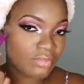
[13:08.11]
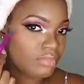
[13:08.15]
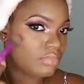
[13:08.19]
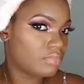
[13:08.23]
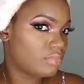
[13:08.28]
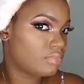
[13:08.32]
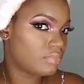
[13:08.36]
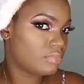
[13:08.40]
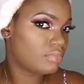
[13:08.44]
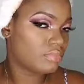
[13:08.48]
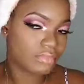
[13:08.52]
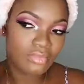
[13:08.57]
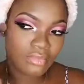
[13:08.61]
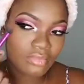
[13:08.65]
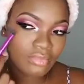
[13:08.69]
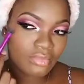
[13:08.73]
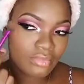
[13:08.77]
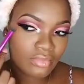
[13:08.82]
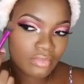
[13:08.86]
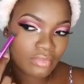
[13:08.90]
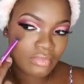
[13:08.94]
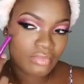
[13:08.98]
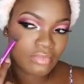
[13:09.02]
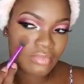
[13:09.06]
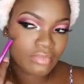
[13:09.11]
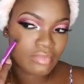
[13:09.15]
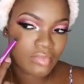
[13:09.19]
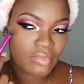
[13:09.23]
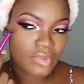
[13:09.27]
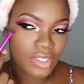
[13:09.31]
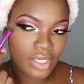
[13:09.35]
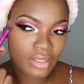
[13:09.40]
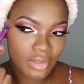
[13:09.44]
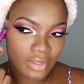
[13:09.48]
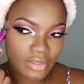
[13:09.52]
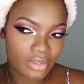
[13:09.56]
followed by
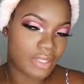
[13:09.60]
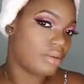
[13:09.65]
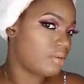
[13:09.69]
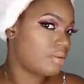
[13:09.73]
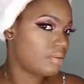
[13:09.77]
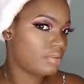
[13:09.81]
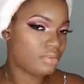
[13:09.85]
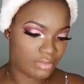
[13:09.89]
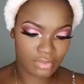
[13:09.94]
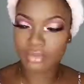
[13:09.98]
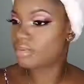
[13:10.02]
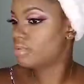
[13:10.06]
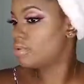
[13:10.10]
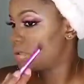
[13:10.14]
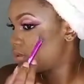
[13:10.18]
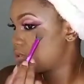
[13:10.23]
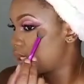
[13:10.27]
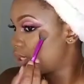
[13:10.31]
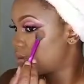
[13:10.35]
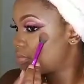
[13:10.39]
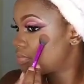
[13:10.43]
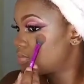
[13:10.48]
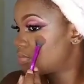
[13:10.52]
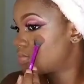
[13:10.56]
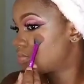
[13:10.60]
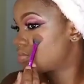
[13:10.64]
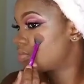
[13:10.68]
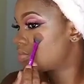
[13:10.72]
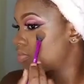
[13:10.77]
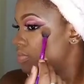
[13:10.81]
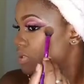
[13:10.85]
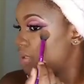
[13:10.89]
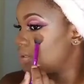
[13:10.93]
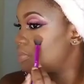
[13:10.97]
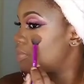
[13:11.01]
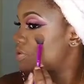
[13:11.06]
my LA Girl strobing
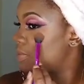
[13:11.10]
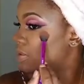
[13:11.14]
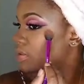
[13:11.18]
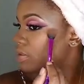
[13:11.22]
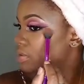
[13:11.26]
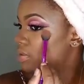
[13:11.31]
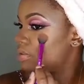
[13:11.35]
powder,